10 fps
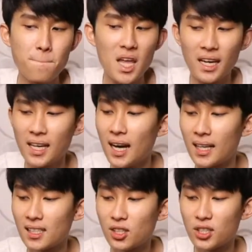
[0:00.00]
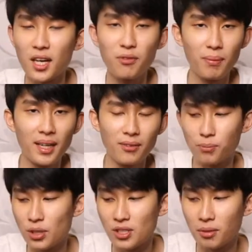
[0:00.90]
yeah, that's just kind of my
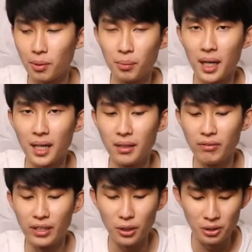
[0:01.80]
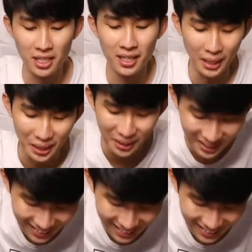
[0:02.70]
principle behind the videos here.